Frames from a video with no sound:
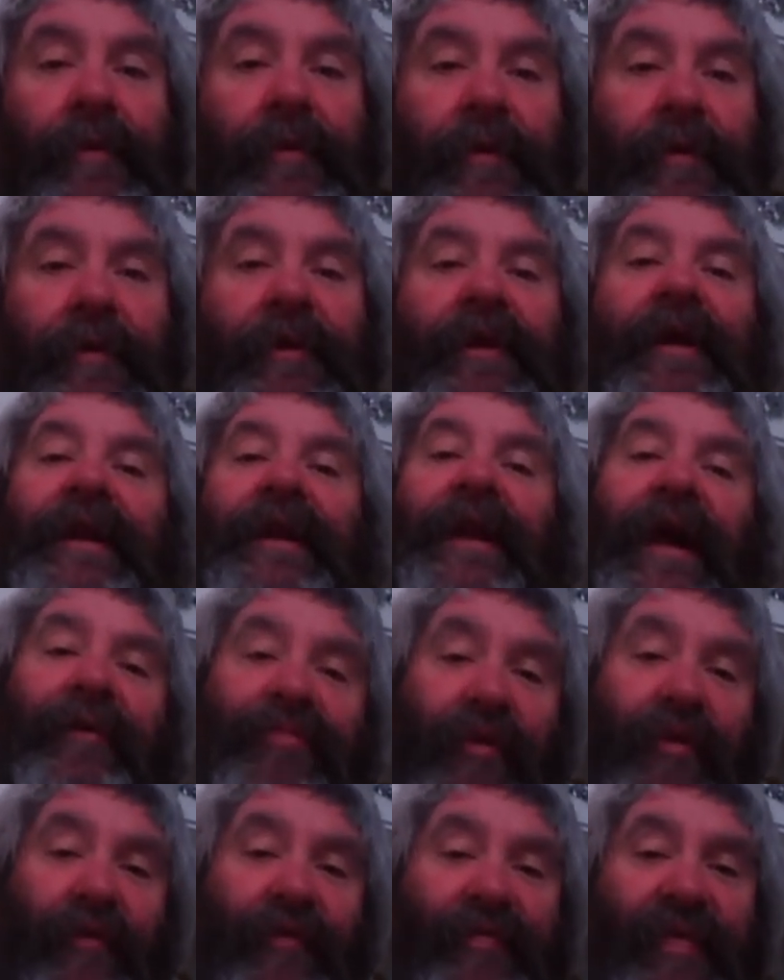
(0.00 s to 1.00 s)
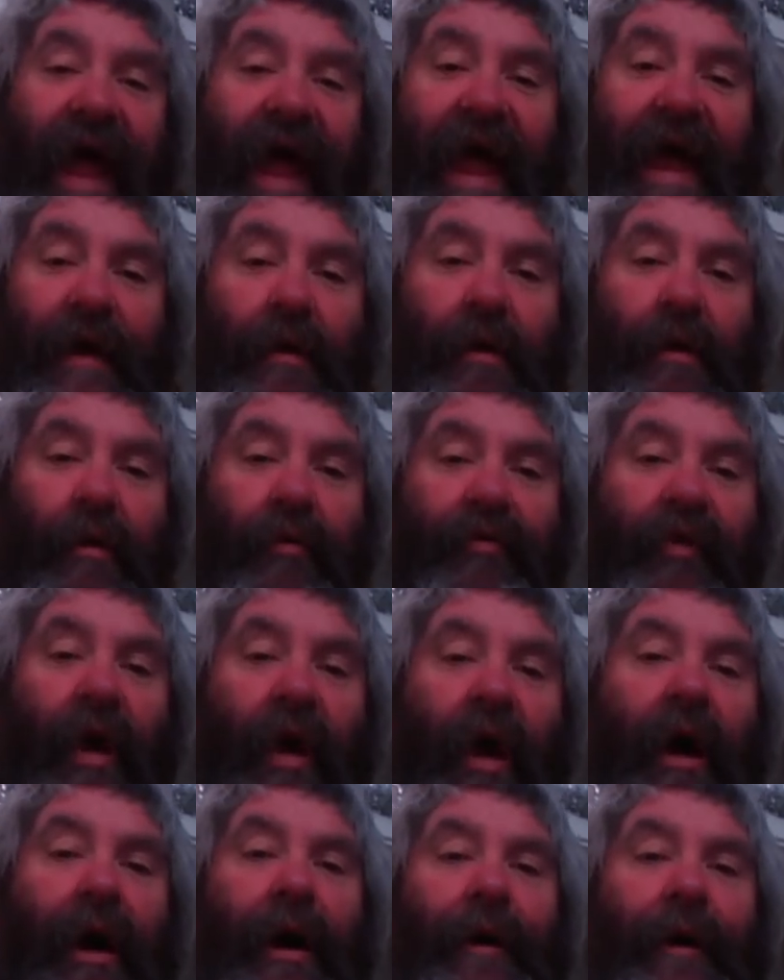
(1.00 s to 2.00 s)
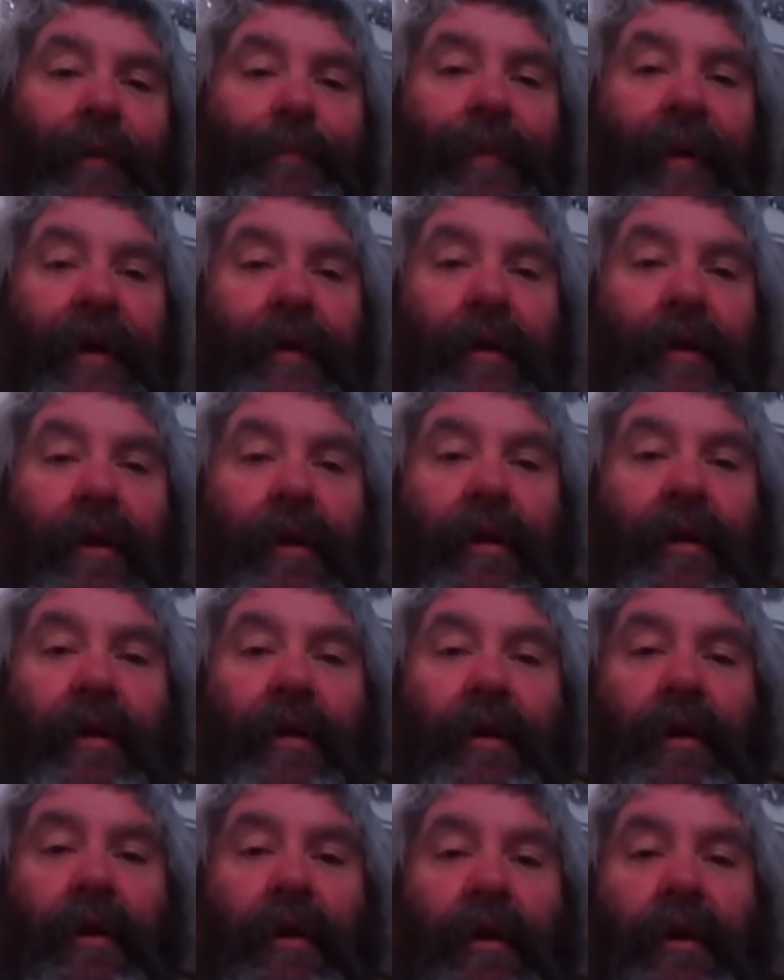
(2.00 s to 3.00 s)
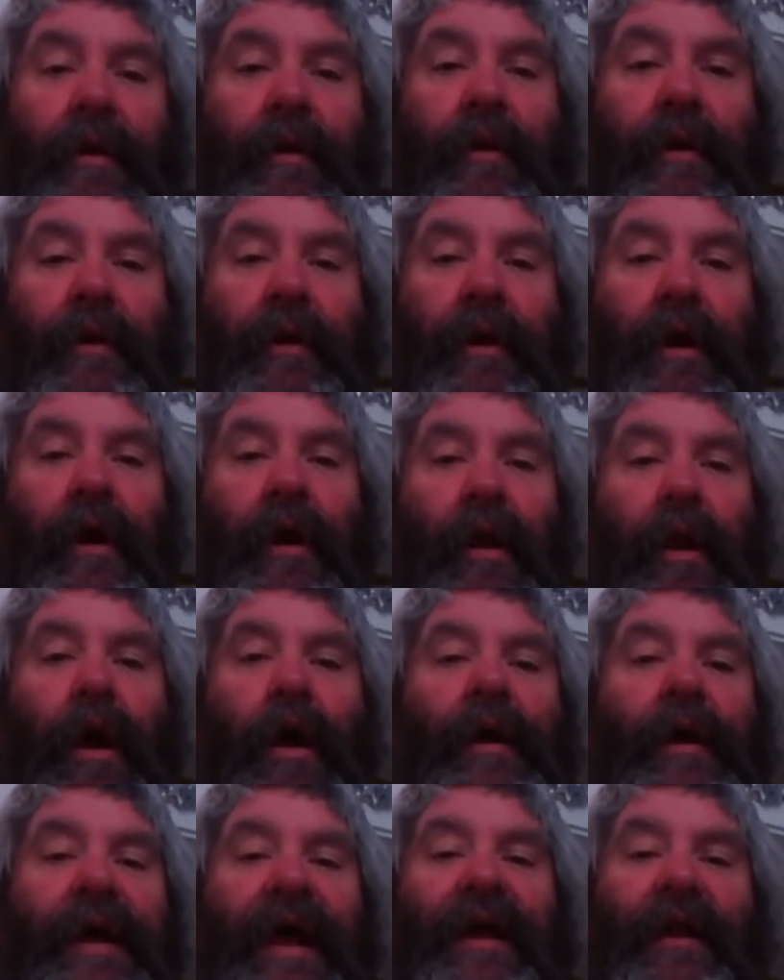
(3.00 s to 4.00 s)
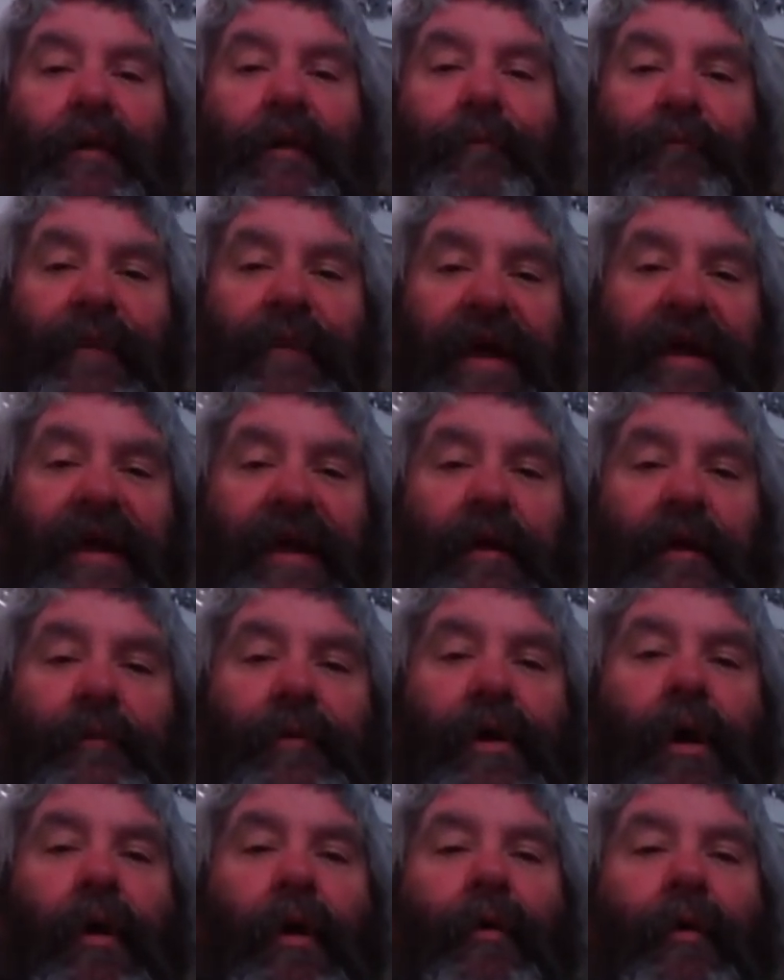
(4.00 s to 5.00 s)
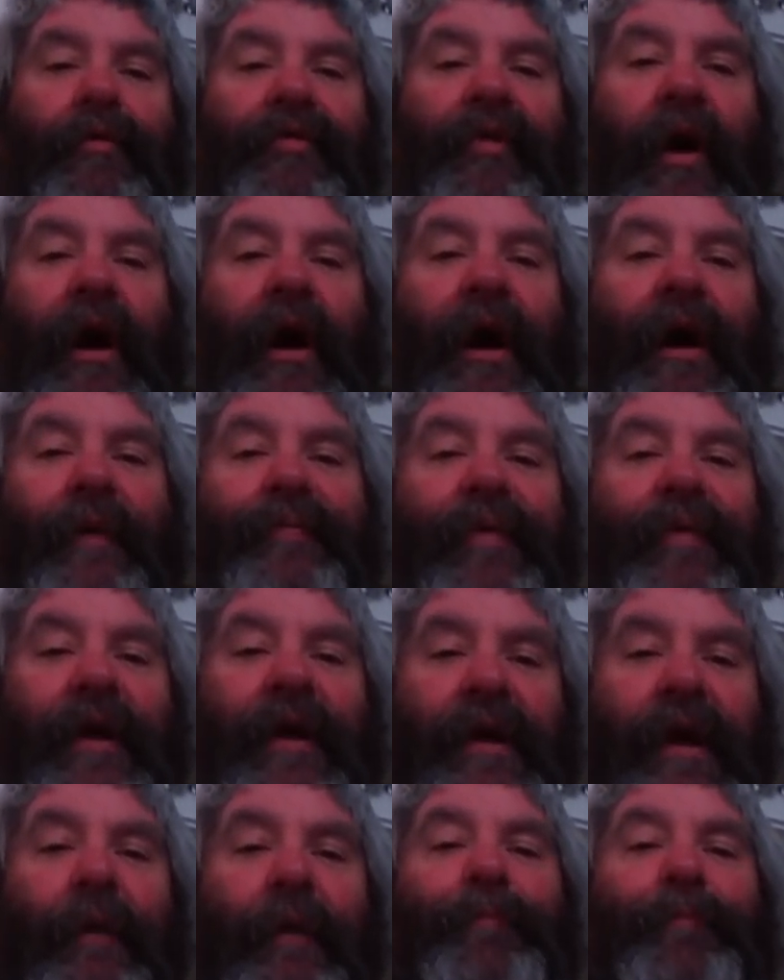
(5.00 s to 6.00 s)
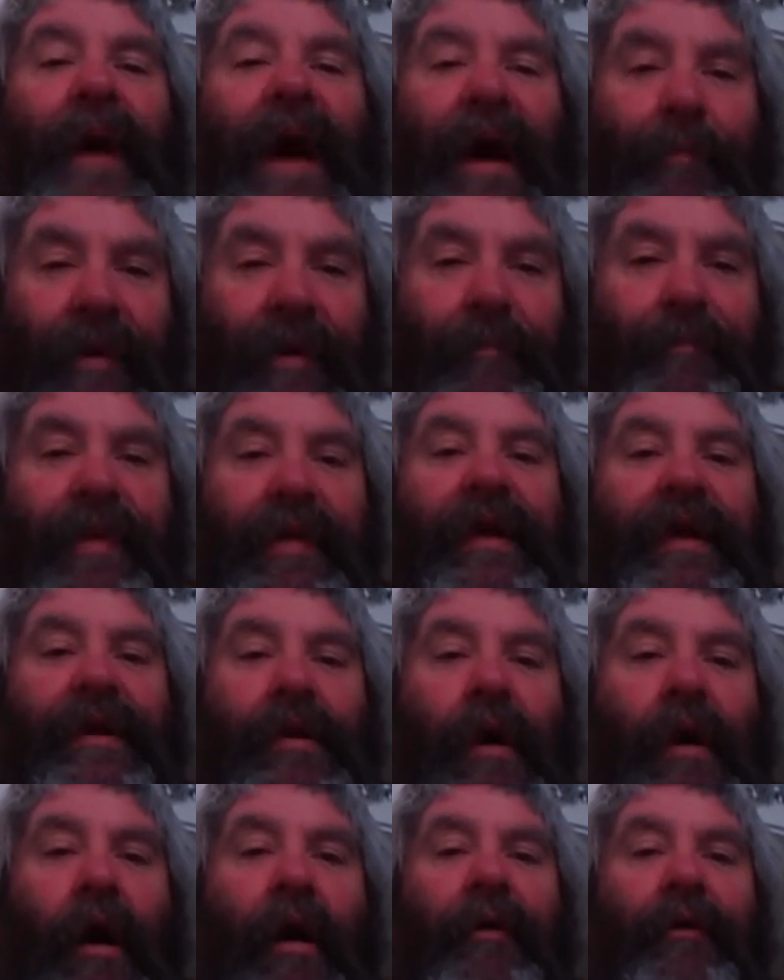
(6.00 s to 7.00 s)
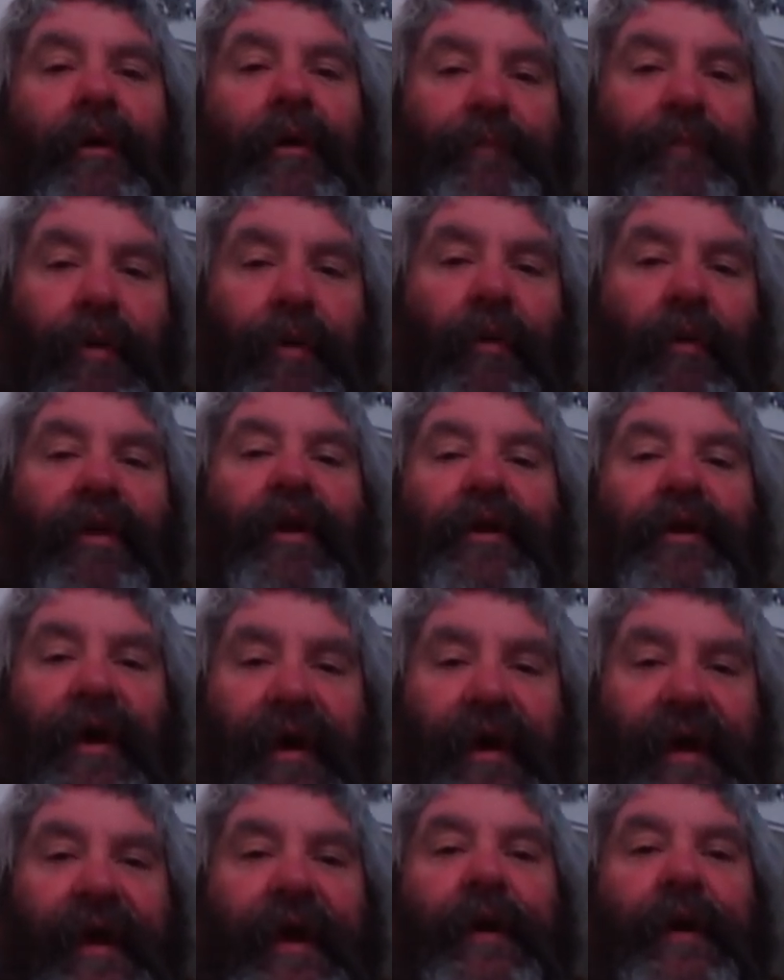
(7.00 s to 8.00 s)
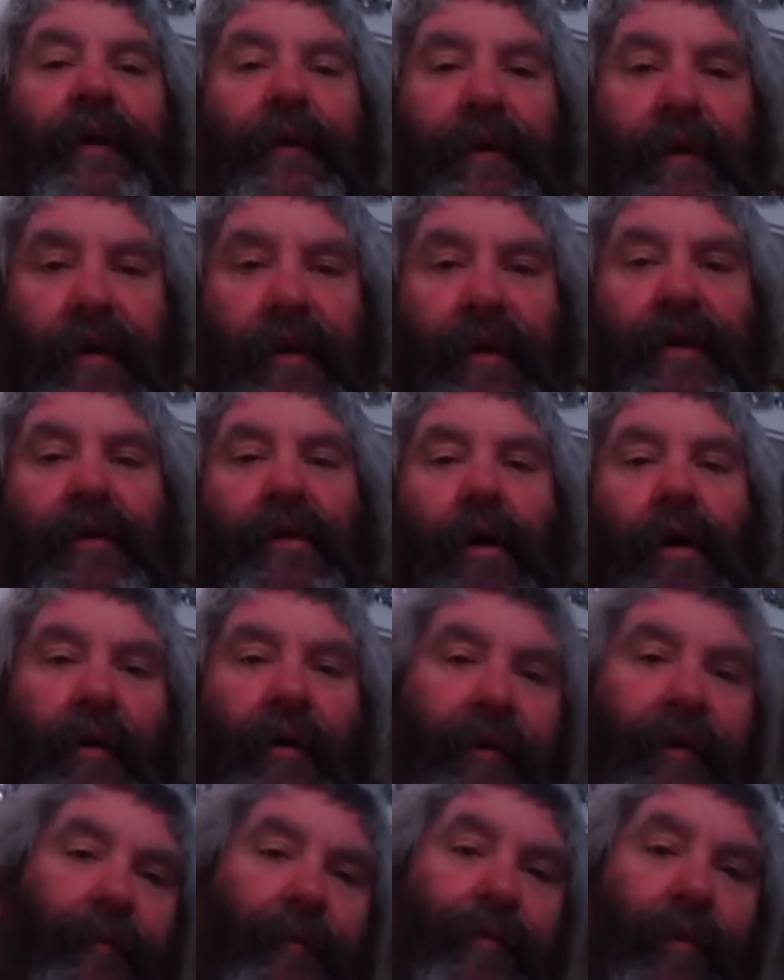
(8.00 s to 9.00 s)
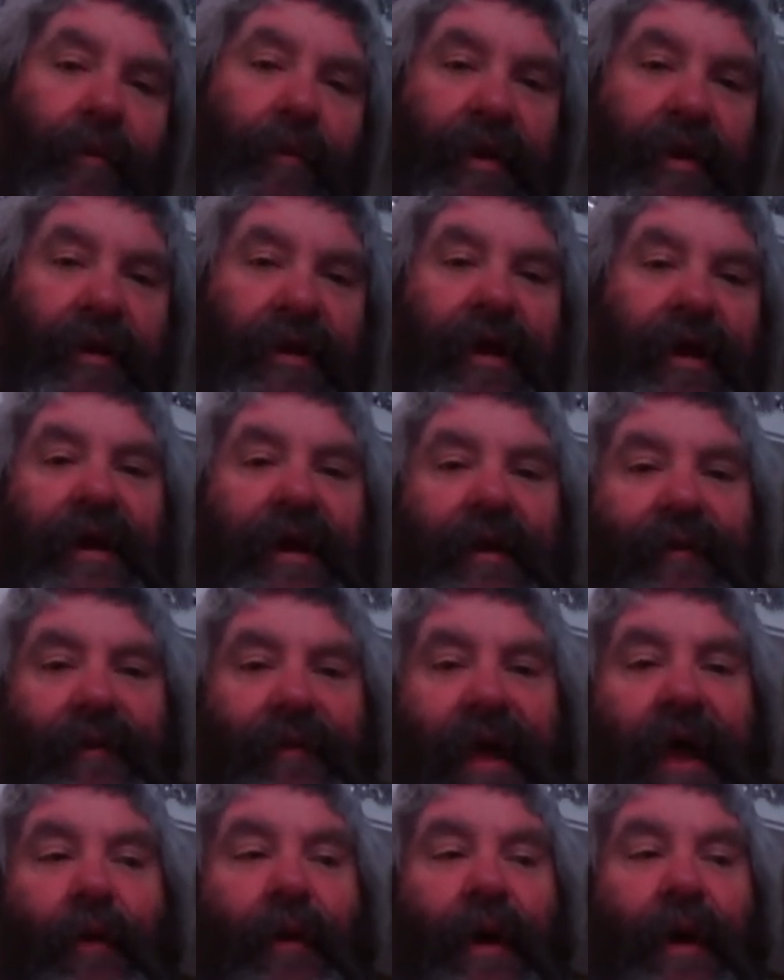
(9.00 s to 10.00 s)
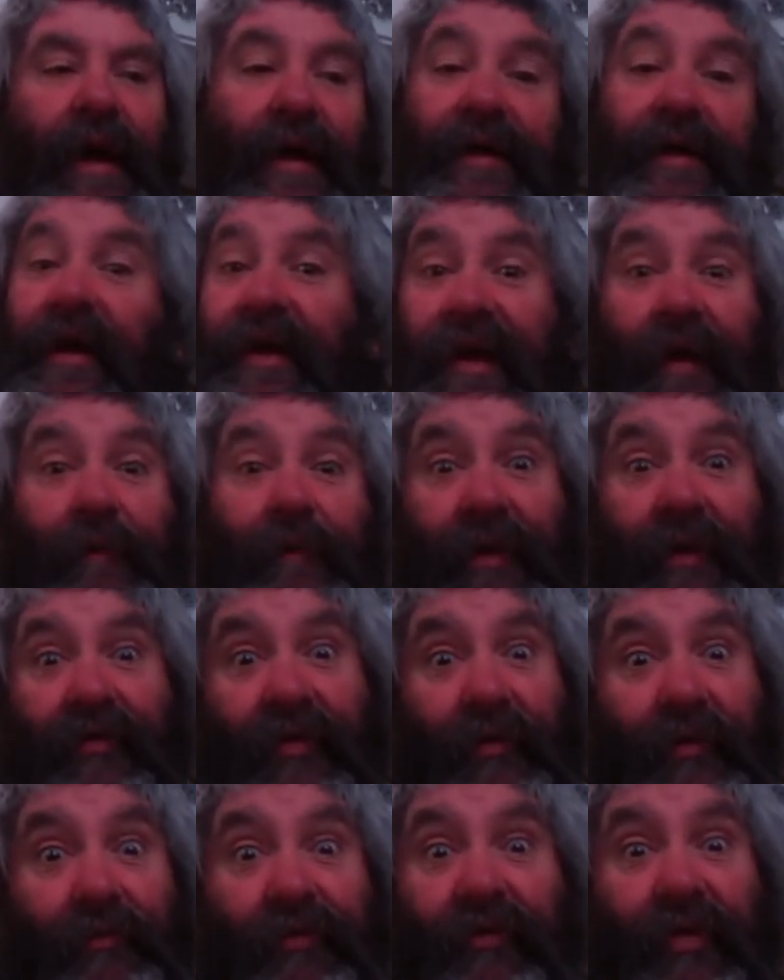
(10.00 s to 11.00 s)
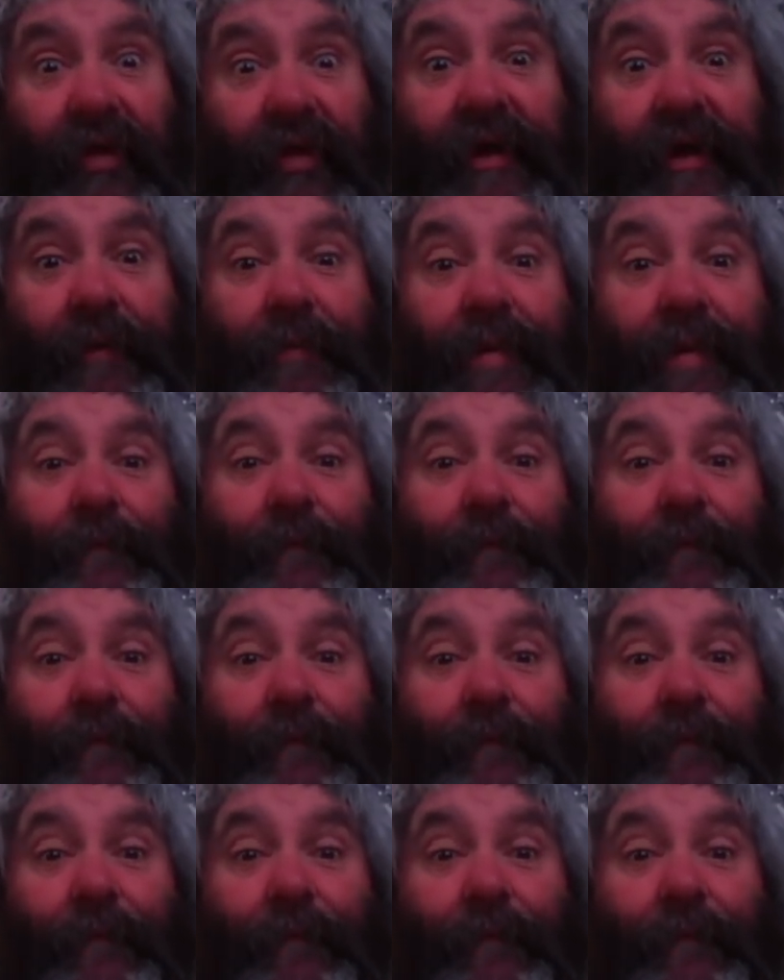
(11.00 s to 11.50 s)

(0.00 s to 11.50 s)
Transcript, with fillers: And then after that goes off and uh, Long Island medium goes off, then I'll probably be calling it for the night. Yeah, calling it for the night. That way I can get me some sleep.